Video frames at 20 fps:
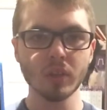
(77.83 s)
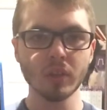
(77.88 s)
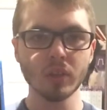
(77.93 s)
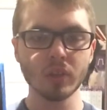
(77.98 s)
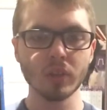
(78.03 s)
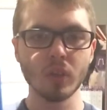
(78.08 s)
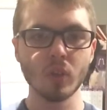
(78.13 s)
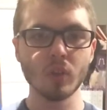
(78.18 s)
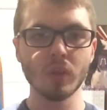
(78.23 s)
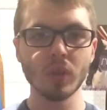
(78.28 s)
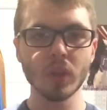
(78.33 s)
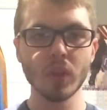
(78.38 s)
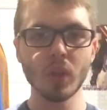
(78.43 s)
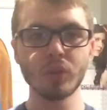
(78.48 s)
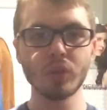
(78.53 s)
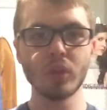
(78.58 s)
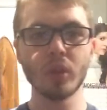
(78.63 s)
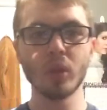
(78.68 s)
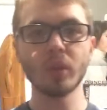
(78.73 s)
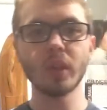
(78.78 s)
So, for
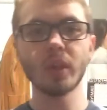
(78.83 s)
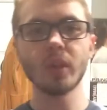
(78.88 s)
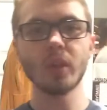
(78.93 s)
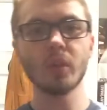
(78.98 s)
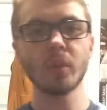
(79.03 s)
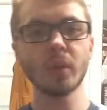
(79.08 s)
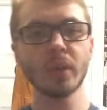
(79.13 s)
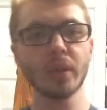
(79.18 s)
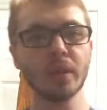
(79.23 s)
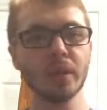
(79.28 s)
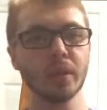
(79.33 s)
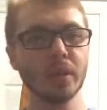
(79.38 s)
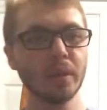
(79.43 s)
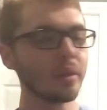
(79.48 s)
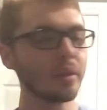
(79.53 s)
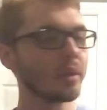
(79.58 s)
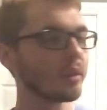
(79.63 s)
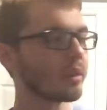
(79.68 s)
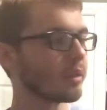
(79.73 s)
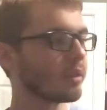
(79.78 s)
those who don't know,
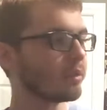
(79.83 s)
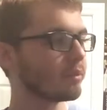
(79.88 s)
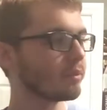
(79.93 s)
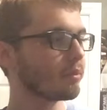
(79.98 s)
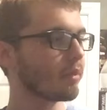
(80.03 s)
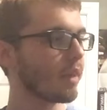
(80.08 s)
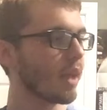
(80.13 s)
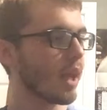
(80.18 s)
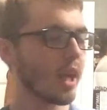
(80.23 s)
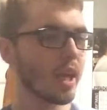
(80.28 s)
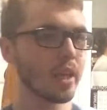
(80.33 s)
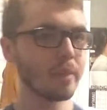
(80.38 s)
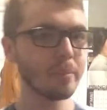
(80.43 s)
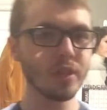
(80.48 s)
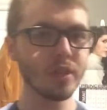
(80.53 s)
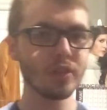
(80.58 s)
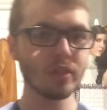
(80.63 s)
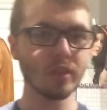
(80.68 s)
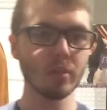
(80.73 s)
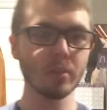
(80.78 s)
I
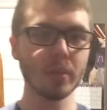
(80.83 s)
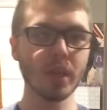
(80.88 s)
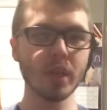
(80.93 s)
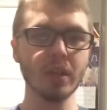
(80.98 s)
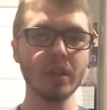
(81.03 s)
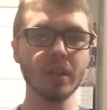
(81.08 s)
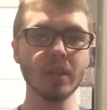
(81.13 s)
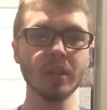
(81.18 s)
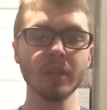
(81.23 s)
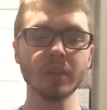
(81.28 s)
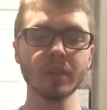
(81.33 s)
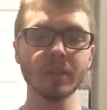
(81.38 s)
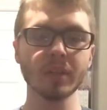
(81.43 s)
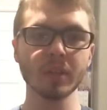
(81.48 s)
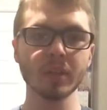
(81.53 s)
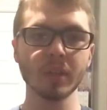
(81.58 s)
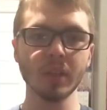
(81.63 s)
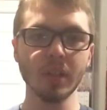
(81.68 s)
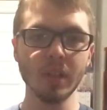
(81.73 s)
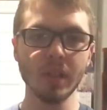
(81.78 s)
mentioned in my
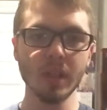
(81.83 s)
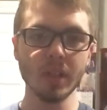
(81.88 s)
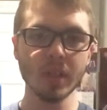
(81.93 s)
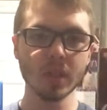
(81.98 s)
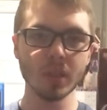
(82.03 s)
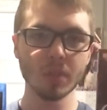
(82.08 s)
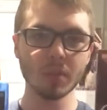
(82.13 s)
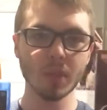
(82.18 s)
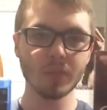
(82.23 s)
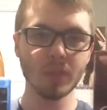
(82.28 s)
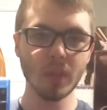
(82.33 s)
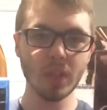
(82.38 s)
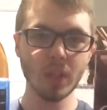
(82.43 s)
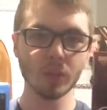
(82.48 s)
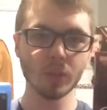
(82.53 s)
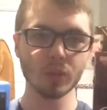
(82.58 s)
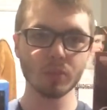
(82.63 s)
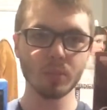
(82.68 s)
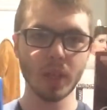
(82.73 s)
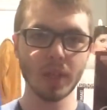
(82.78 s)
video
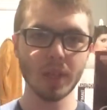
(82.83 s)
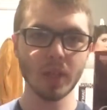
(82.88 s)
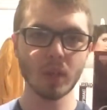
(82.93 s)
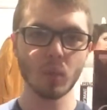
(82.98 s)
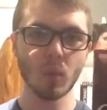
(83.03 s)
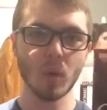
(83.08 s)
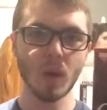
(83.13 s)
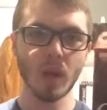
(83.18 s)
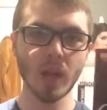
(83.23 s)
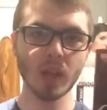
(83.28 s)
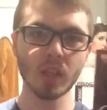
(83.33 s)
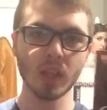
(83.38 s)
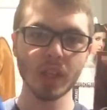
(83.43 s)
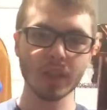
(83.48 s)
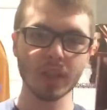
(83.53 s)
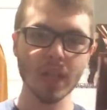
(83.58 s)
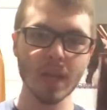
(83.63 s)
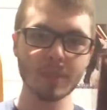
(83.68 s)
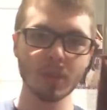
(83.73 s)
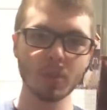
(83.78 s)
explaining why I like
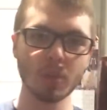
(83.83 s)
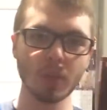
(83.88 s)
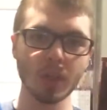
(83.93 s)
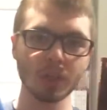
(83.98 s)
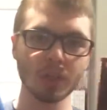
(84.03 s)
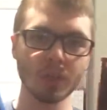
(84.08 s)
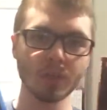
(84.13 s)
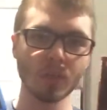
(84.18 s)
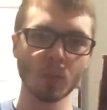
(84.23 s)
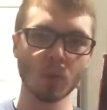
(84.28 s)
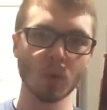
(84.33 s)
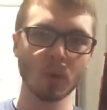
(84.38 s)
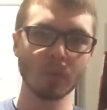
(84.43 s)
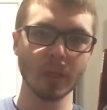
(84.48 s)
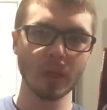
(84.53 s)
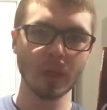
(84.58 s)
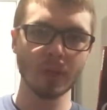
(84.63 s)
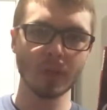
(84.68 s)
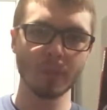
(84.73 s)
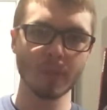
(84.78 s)
Captain America Civil War
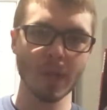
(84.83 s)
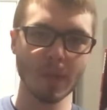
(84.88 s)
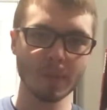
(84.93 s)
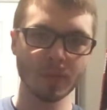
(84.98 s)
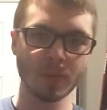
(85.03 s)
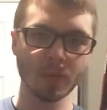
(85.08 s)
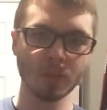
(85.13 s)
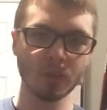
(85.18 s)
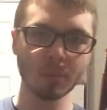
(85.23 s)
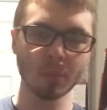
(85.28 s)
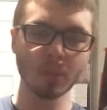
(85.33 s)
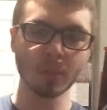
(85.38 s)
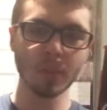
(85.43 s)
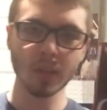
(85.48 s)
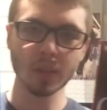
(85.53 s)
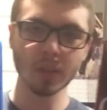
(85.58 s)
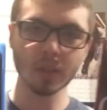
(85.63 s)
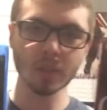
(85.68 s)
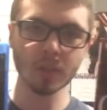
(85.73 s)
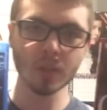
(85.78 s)
better than Batman v
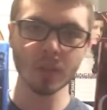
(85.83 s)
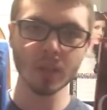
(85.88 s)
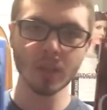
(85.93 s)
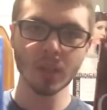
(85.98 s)
Superman.